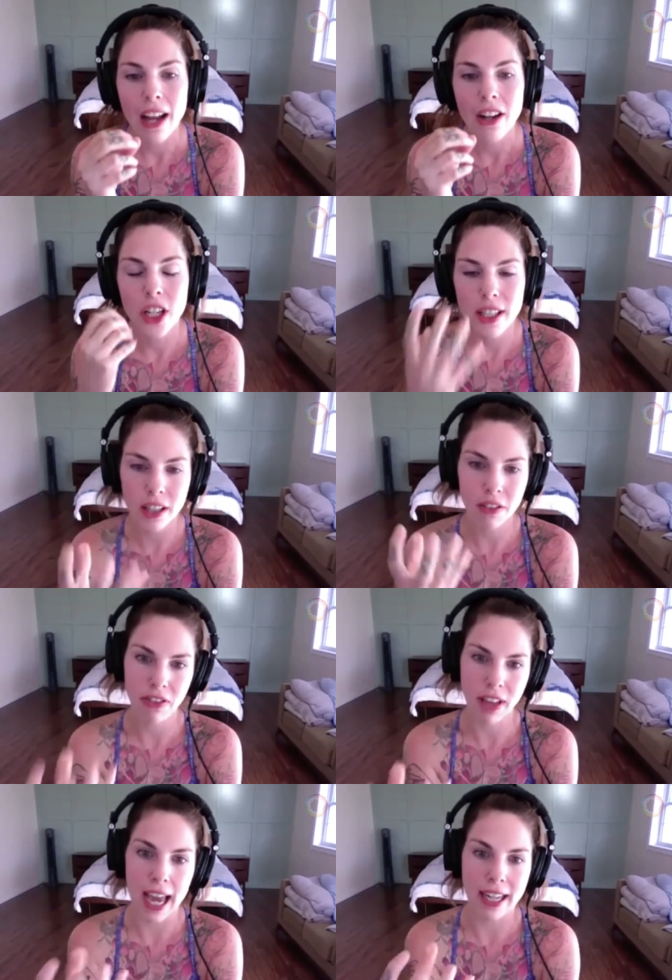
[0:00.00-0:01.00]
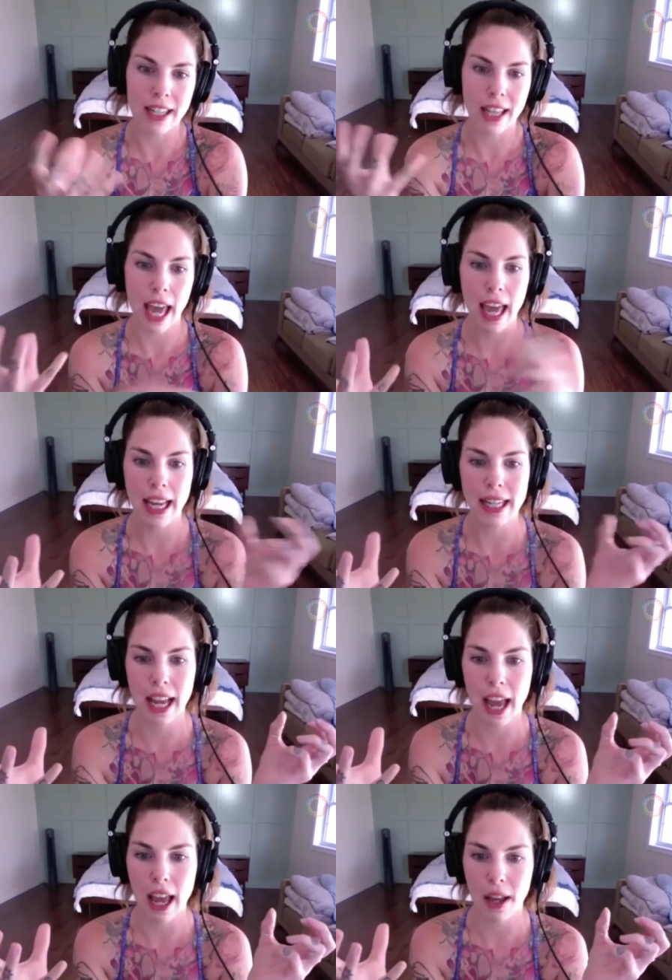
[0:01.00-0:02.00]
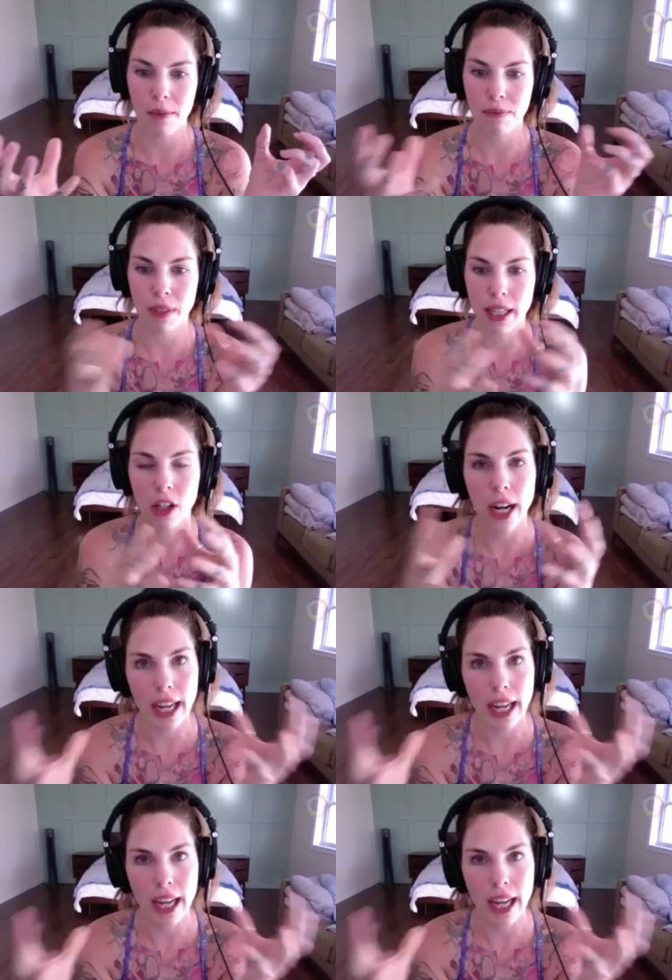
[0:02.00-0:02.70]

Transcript: just the fact that here I